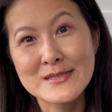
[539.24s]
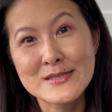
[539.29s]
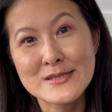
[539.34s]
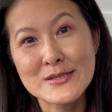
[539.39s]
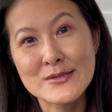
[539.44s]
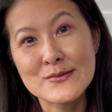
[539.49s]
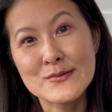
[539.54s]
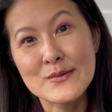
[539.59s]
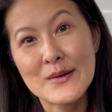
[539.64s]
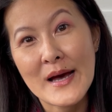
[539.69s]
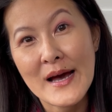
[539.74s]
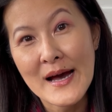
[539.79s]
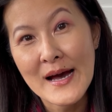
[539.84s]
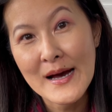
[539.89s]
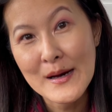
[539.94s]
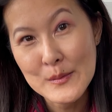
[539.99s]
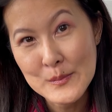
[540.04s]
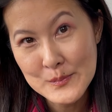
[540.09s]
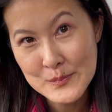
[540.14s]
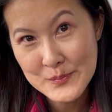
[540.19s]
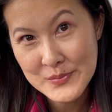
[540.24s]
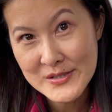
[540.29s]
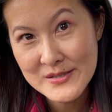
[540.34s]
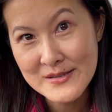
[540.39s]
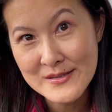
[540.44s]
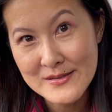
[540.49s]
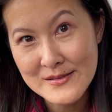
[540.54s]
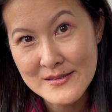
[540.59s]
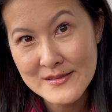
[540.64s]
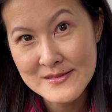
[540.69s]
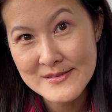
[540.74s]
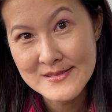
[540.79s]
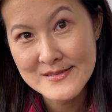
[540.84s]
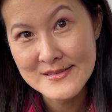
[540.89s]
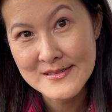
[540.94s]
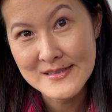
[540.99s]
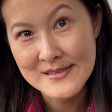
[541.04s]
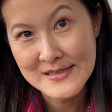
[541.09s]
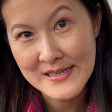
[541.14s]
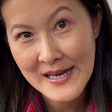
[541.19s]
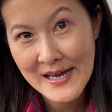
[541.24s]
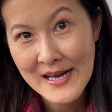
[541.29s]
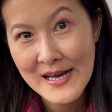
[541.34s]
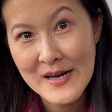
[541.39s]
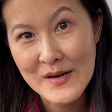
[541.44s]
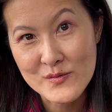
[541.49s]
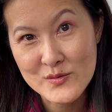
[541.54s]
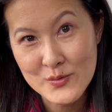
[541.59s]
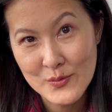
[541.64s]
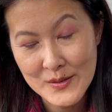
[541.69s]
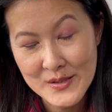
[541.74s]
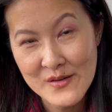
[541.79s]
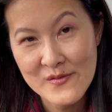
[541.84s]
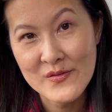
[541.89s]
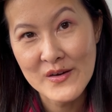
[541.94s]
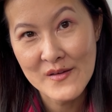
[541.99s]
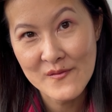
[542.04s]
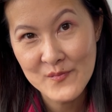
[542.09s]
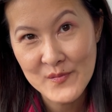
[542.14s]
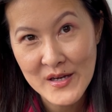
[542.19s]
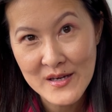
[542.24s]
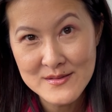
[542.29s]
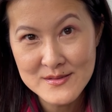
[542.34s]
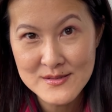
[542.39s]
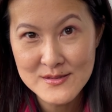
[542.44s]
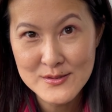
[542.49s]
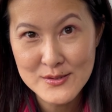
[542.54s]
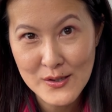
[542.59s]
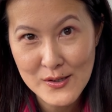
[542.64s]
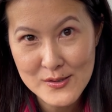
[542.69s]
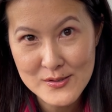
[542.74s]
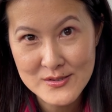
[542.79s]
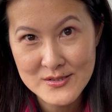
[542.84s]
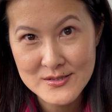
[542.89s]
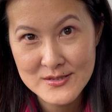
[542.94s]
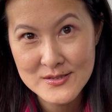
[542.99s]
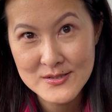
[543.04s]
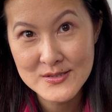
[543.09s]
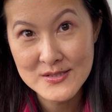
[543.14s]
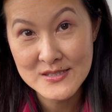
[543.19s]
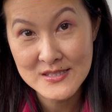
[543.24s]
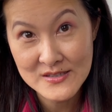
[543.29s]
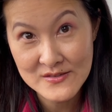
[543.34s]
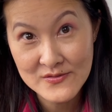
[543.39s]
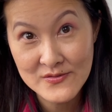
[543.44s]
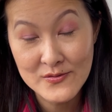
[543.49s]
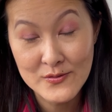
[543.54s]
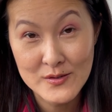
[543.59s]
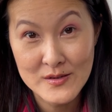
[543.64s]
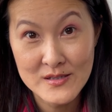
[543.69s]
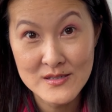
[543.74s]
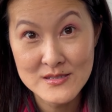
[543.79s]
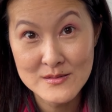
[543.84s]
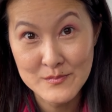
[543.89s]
to build and have $25,000 to give for this